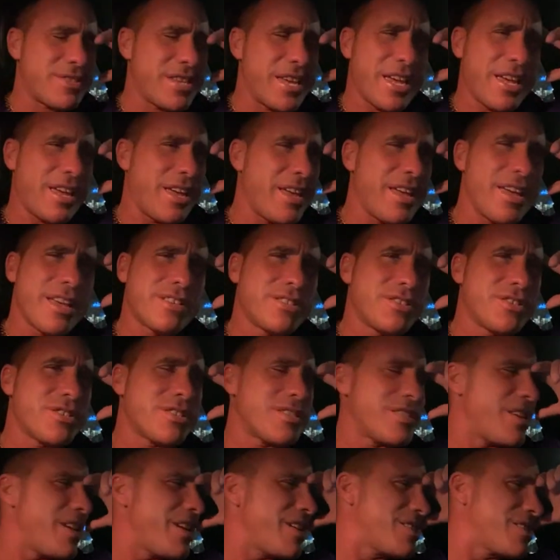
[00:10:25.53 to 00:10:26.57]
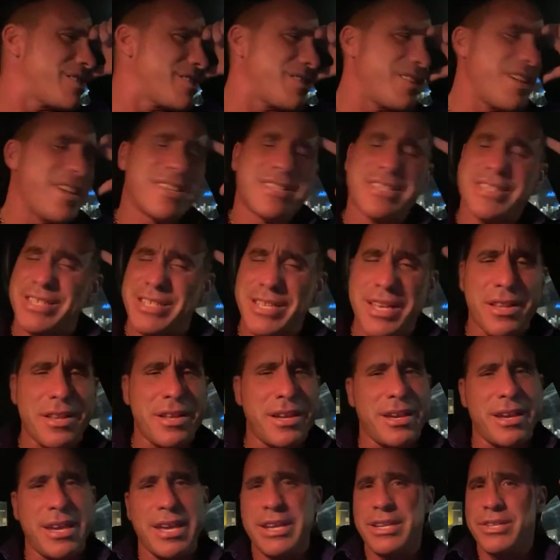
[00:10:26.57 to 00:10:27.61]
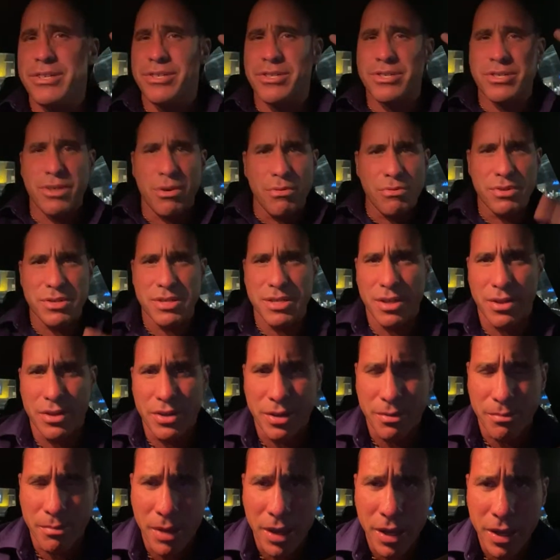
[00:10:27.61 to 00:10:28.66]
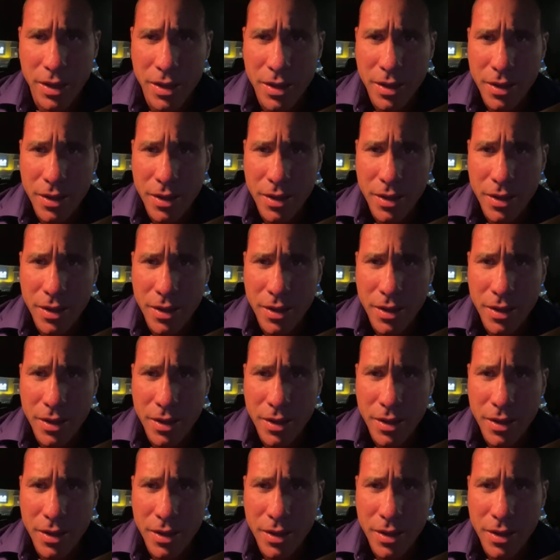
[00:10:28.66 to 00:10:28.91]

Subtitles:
It's silly. It is so silly to me.